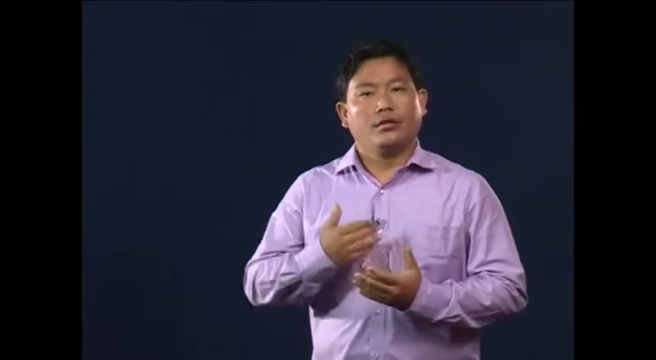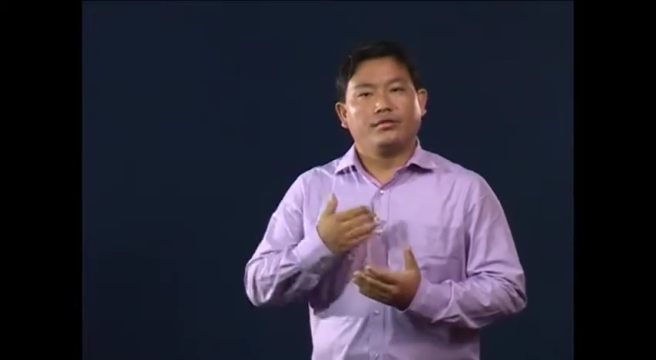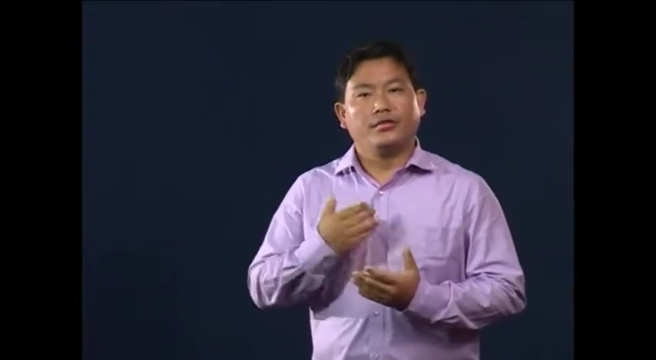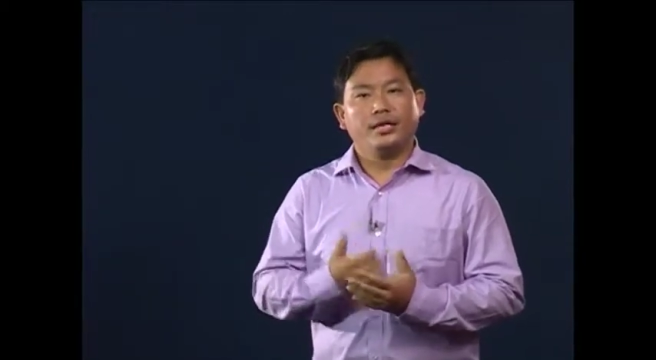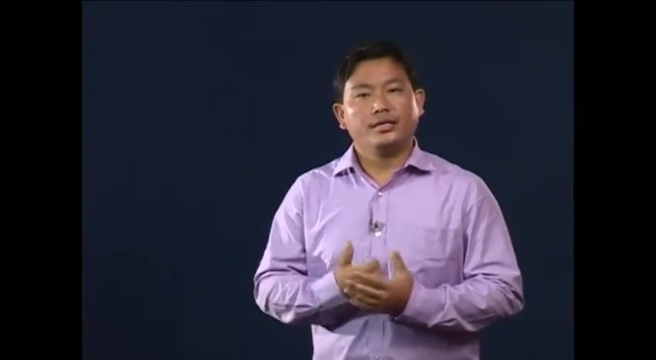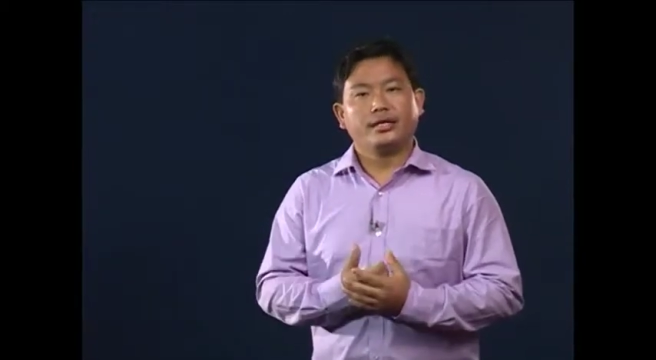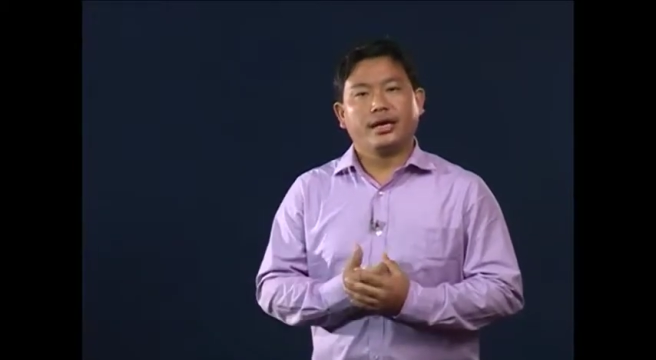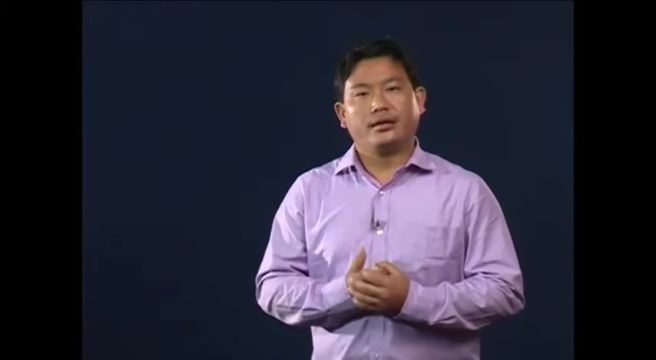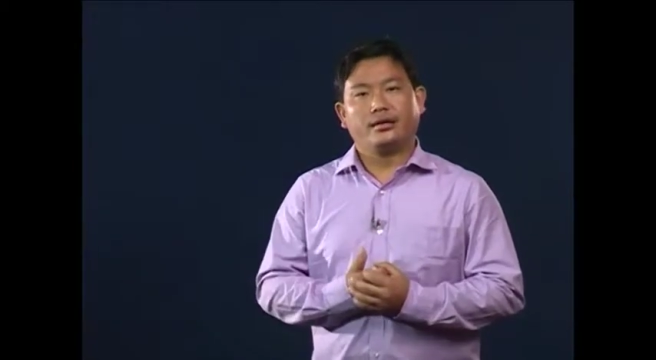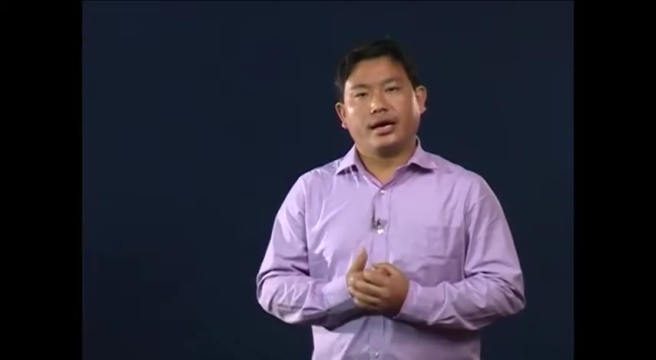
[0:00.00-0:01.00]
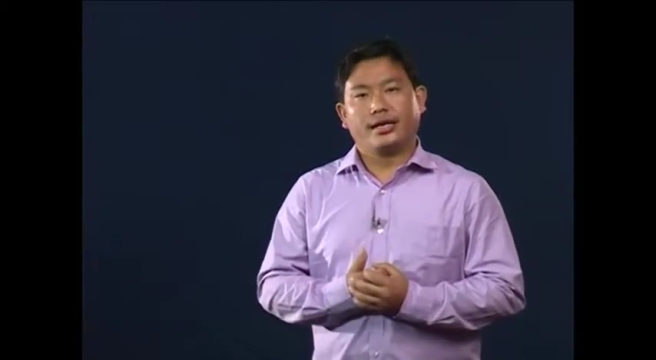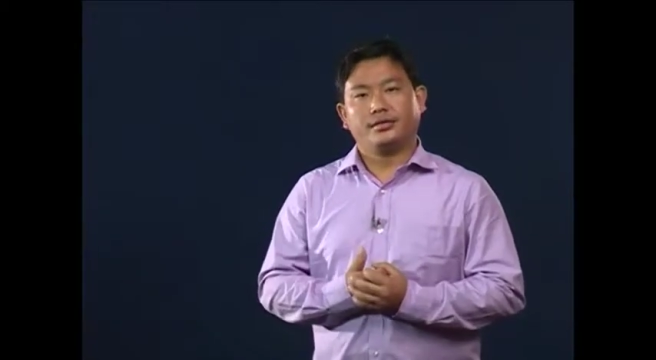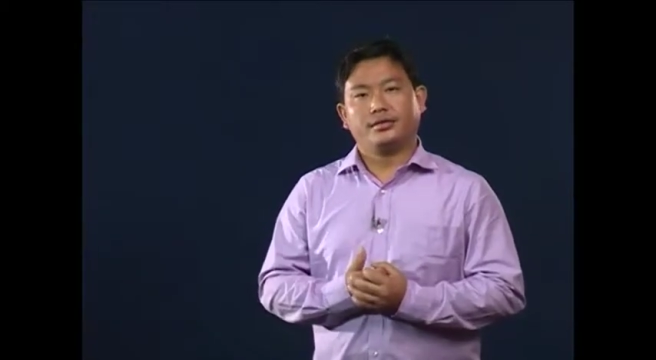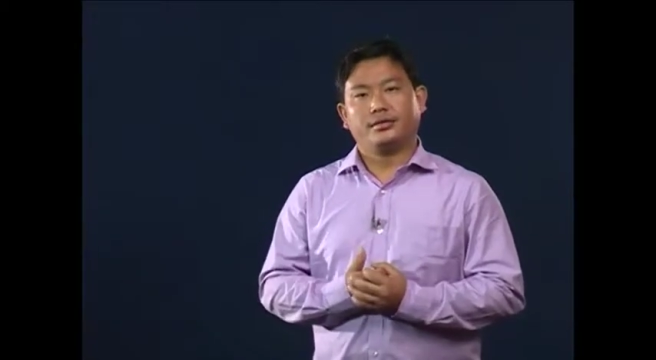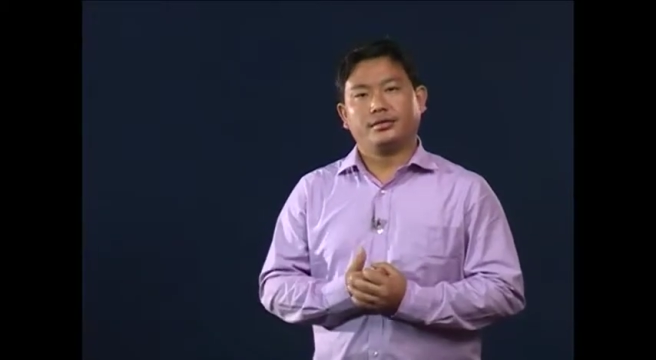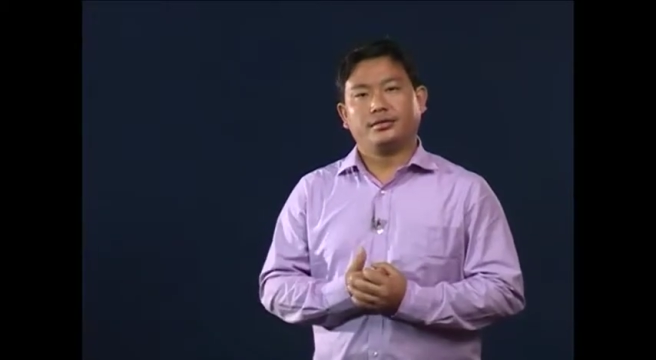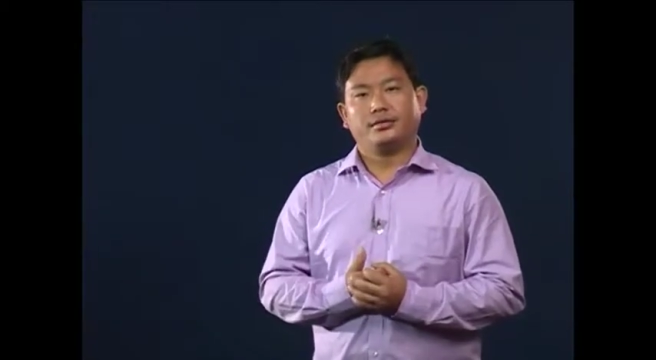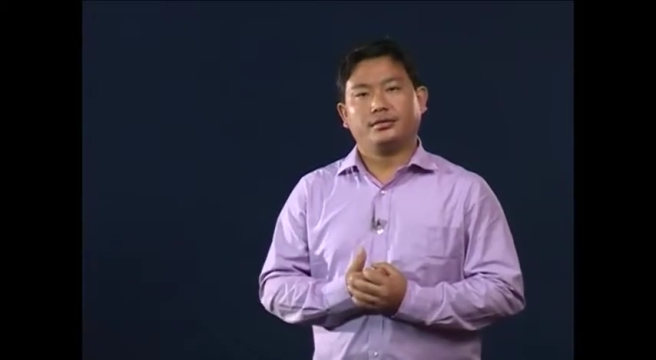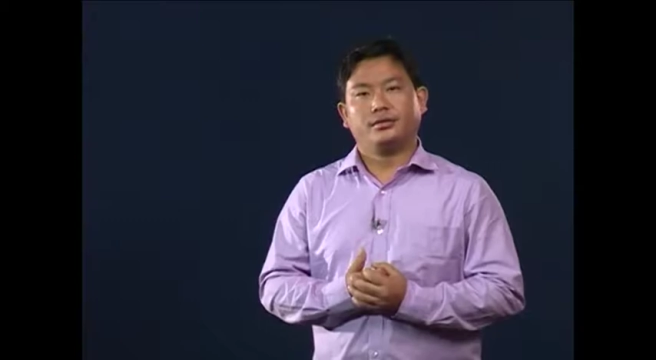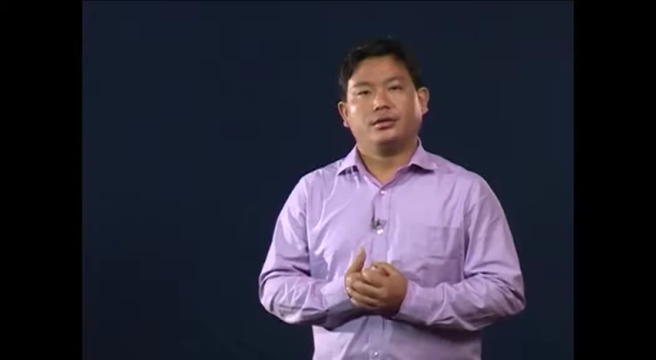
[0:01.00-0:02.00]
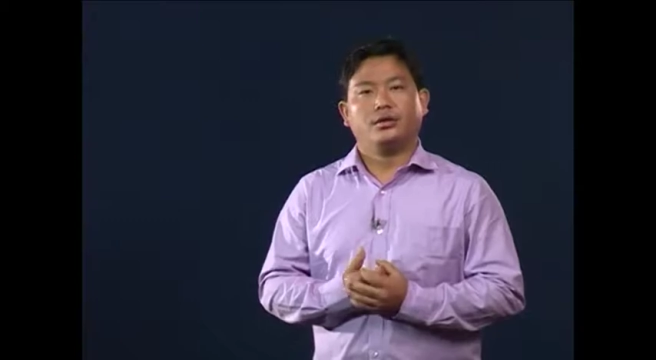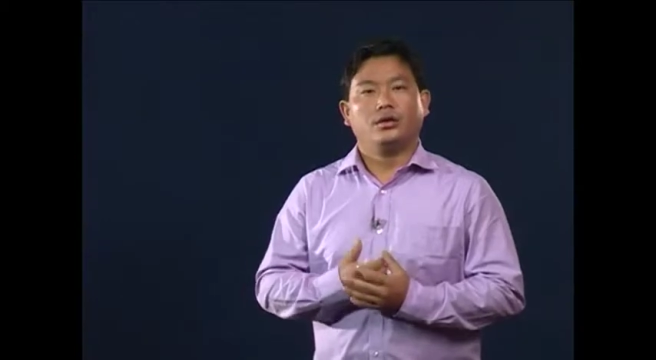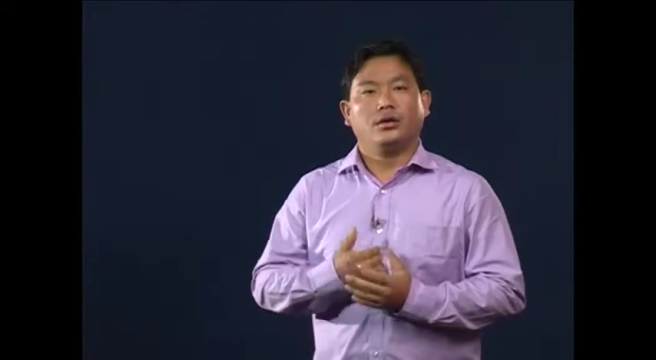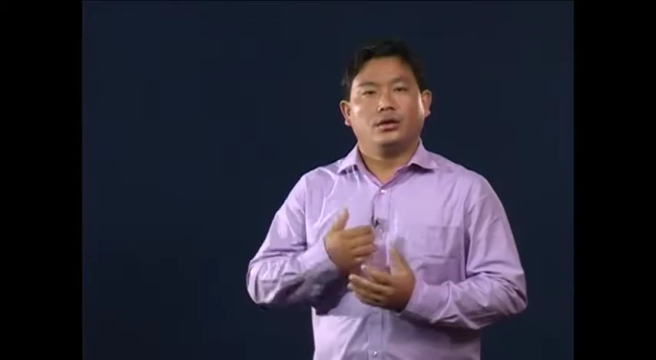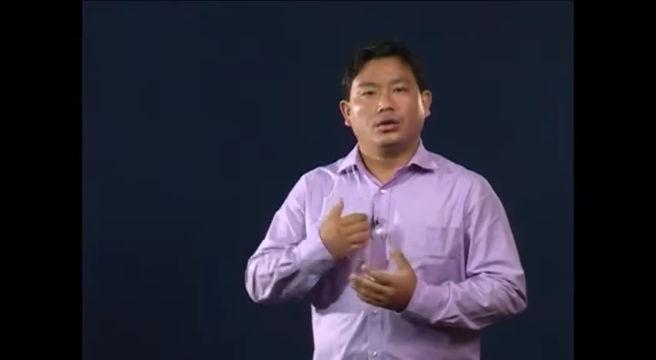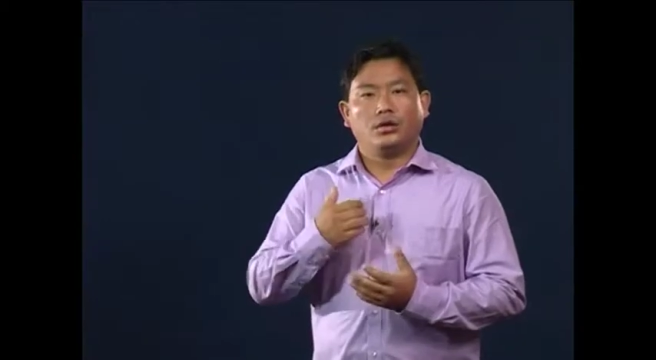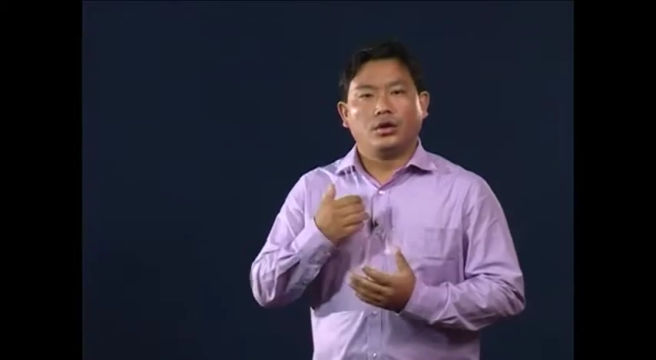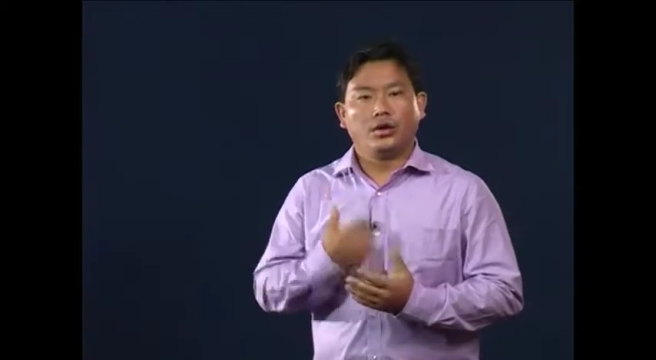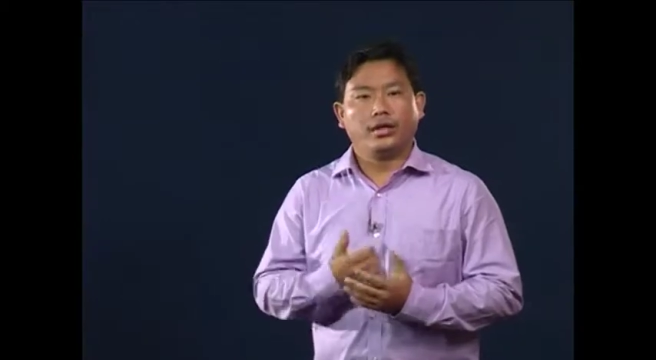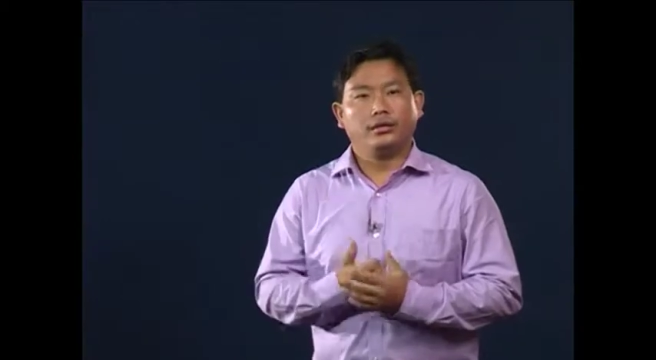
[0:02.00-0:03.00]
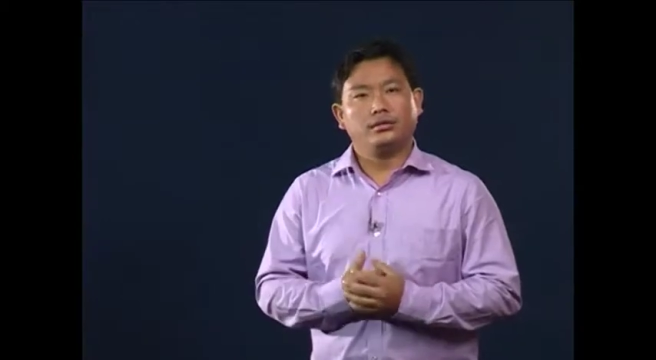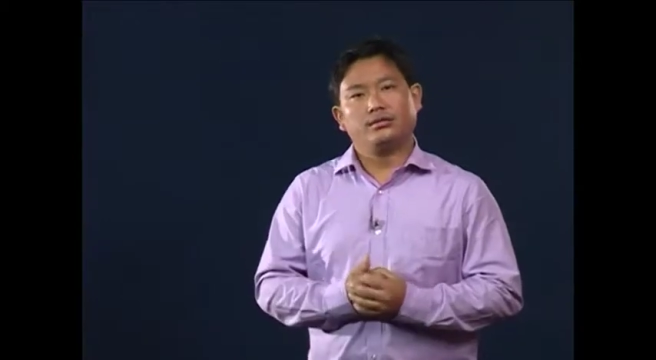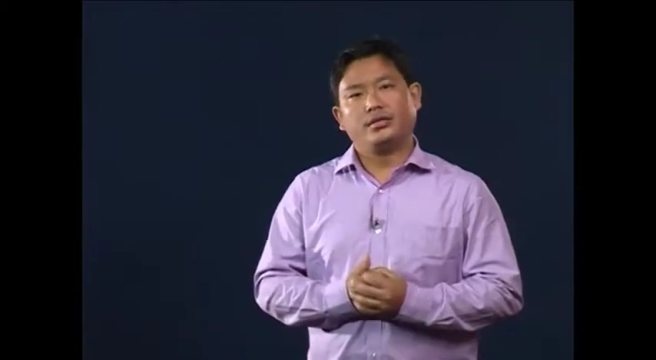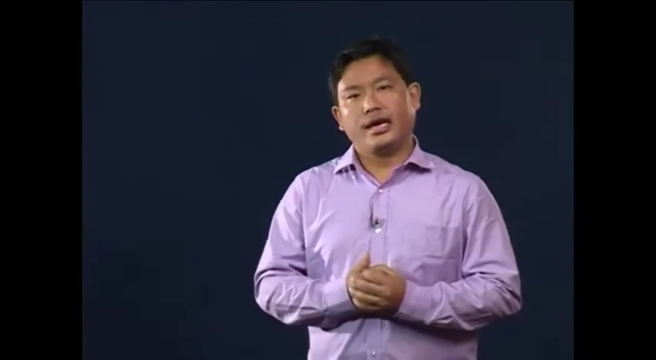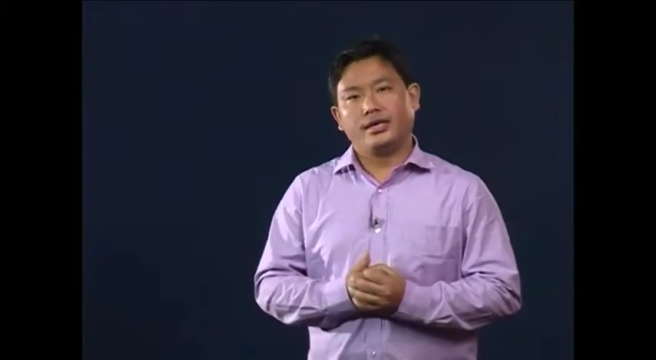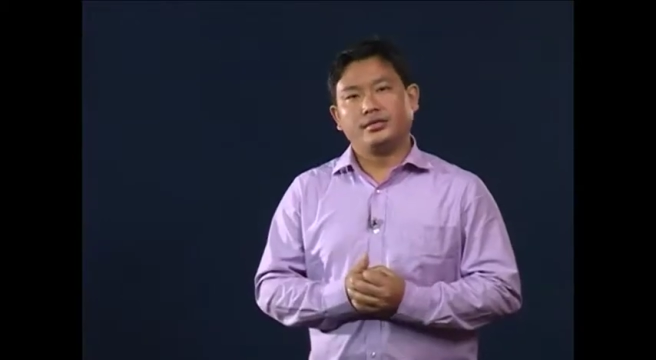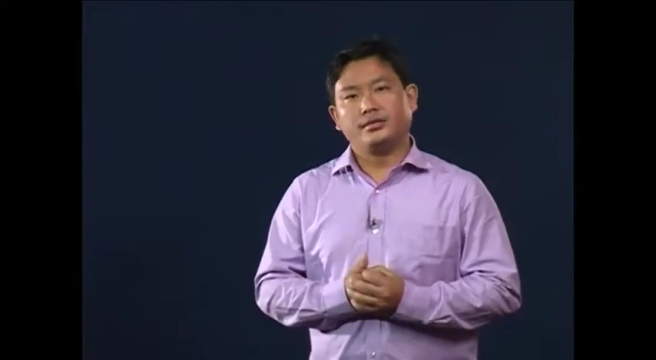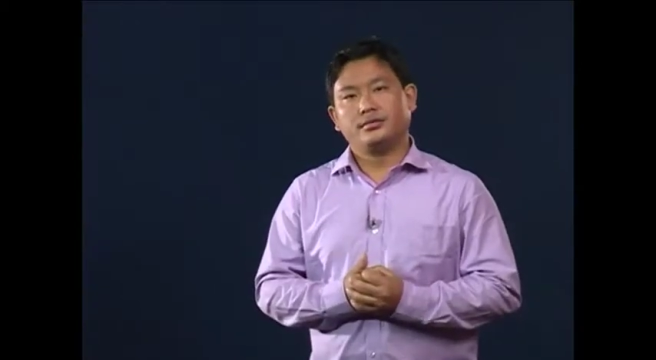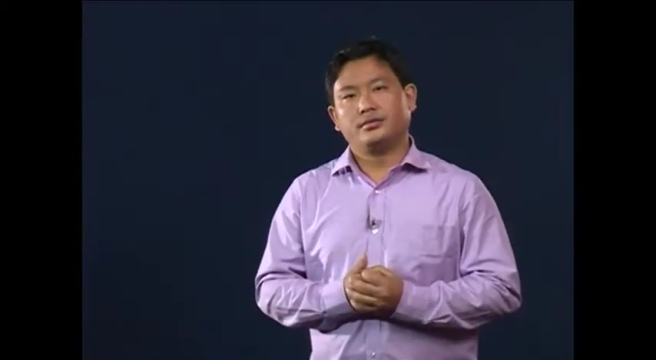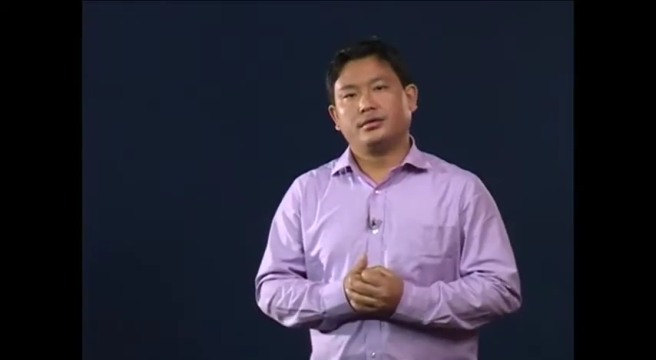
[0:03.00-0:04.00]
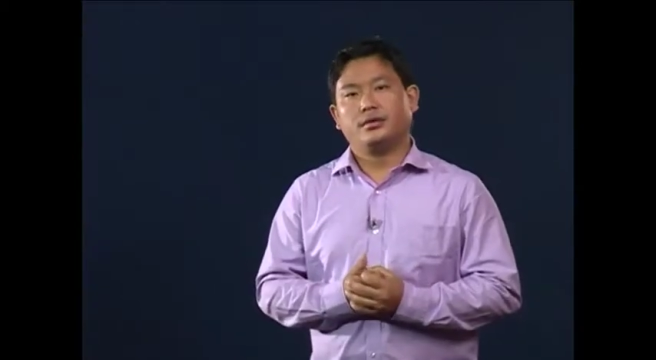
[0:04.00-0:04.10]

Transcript: village health guide, local dayas,